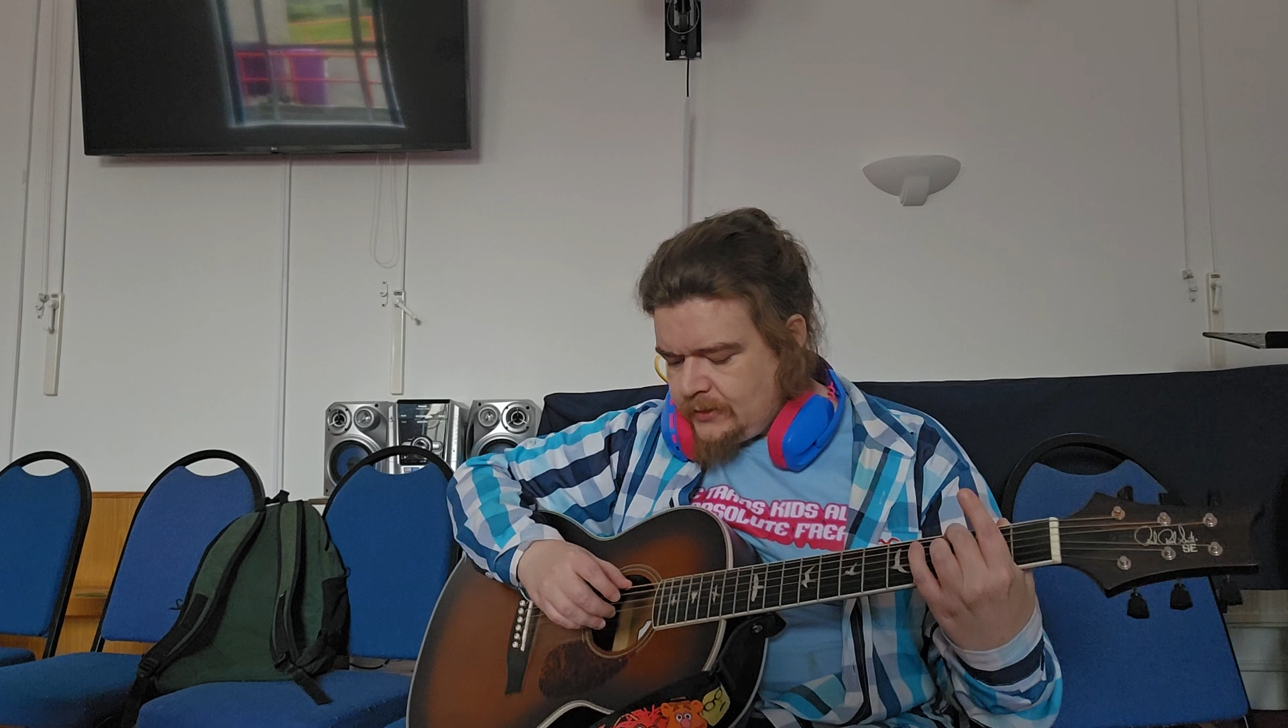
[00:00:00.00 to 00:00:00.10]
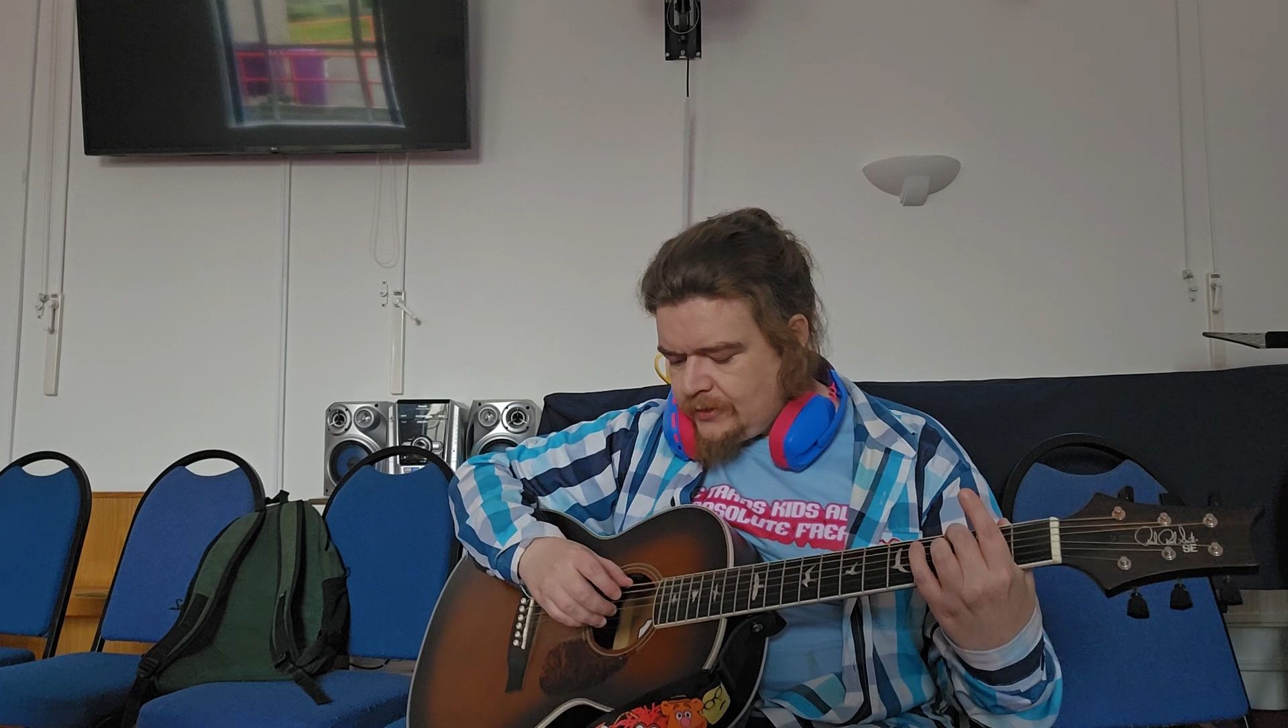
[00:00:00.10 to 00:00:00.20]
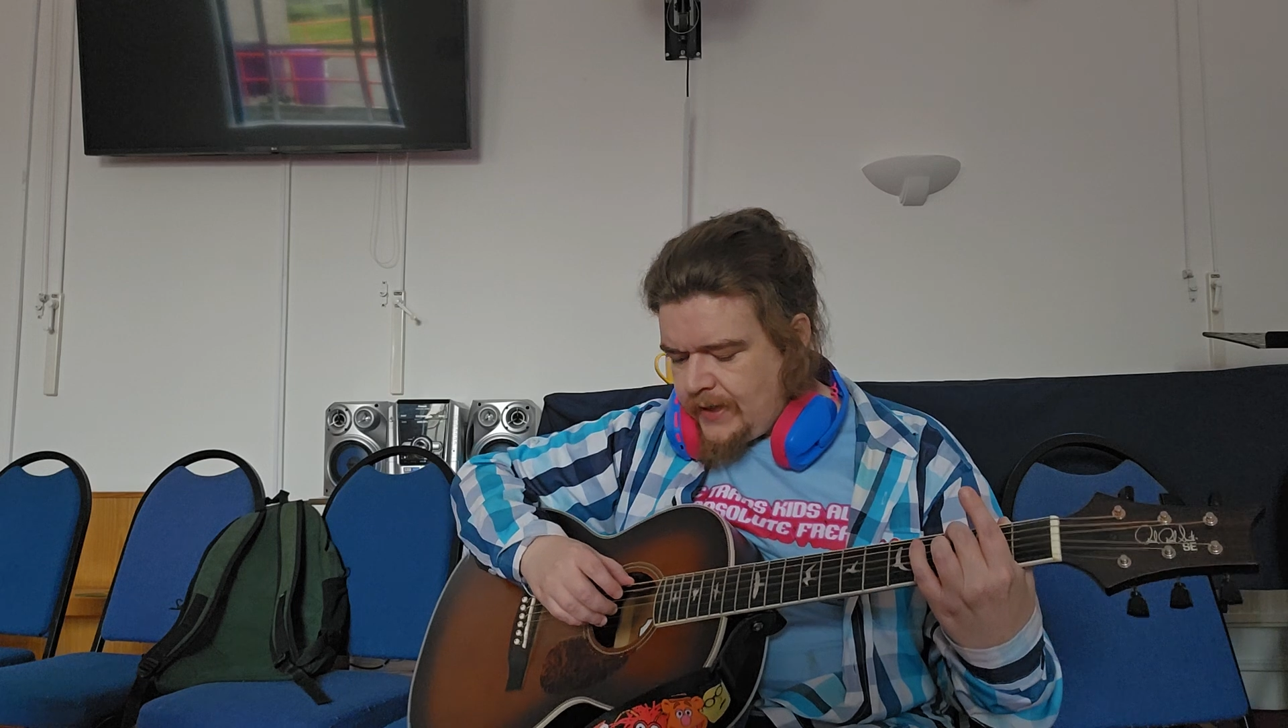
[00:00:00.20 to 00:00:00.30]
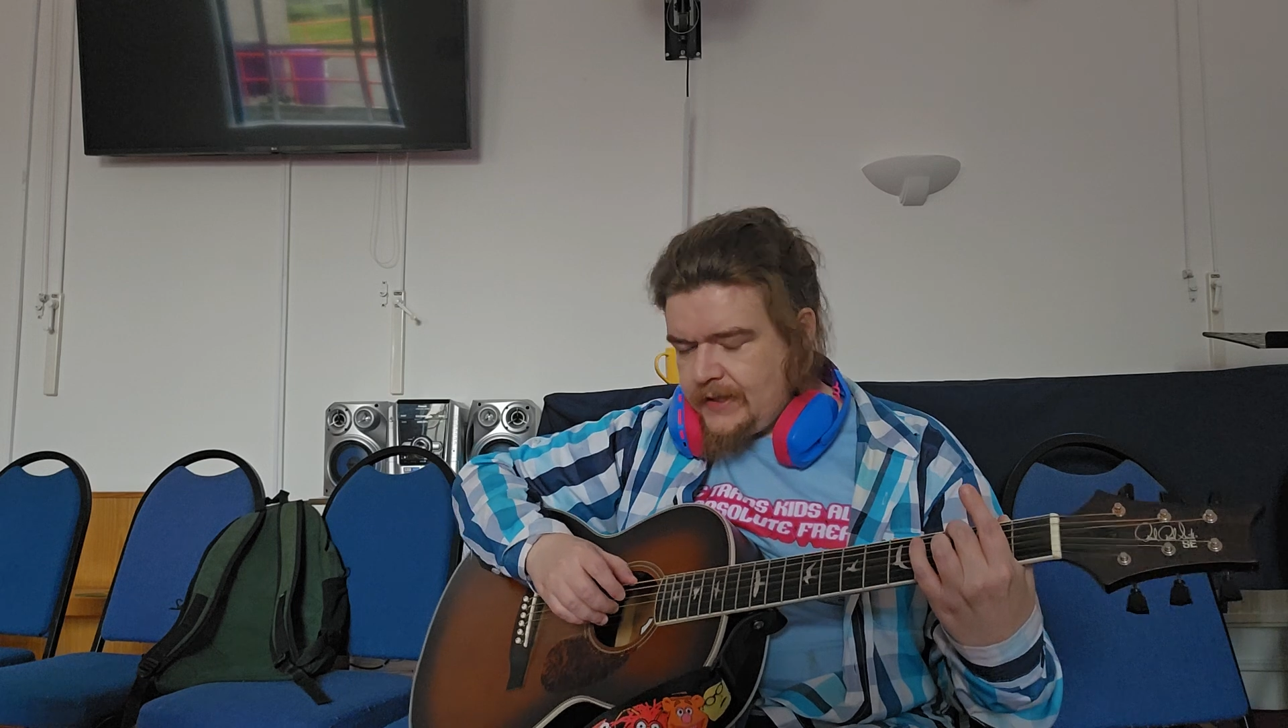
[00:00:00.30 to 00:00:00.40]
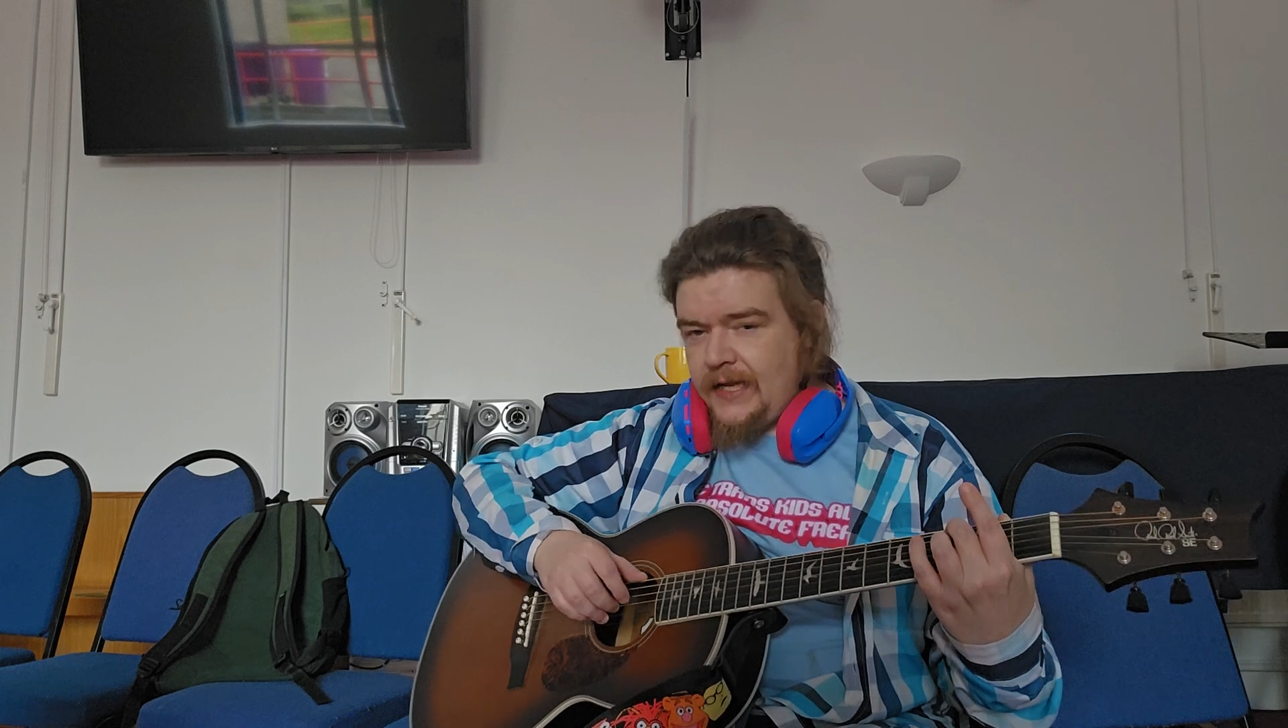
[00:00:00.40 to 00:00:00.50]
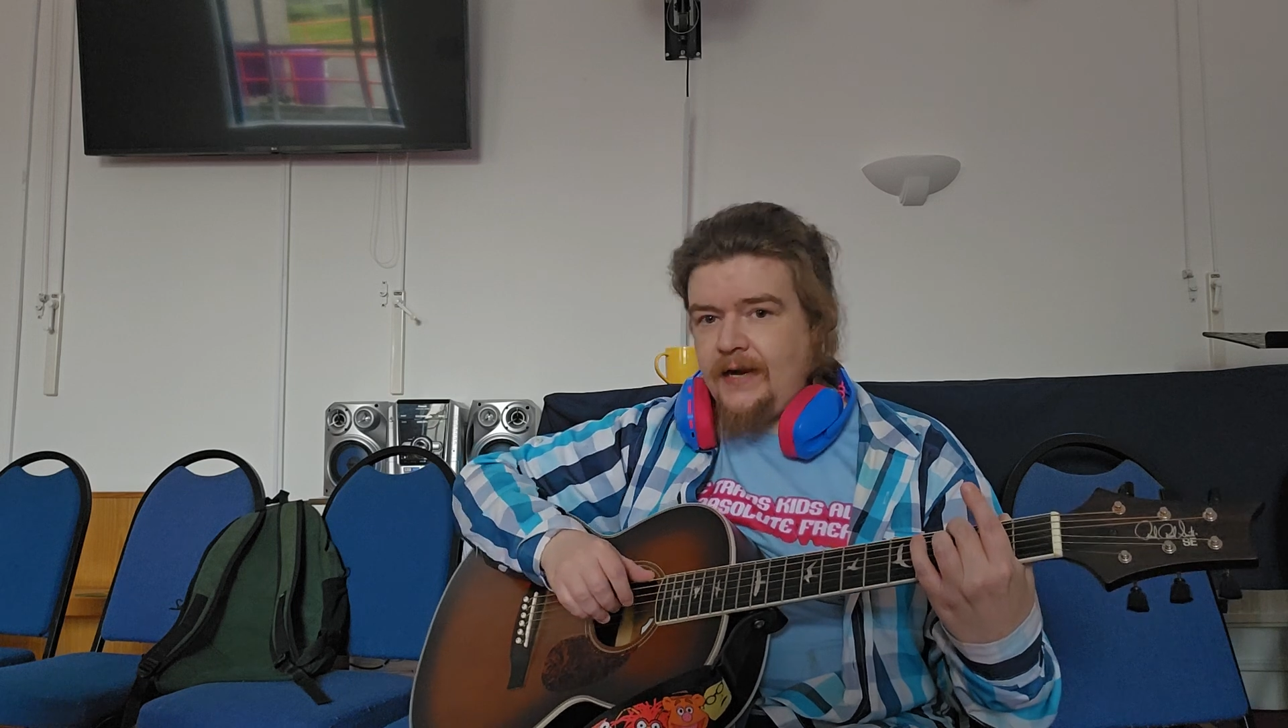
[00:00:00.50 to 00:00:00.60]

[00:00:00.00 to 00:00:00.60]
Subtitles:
directly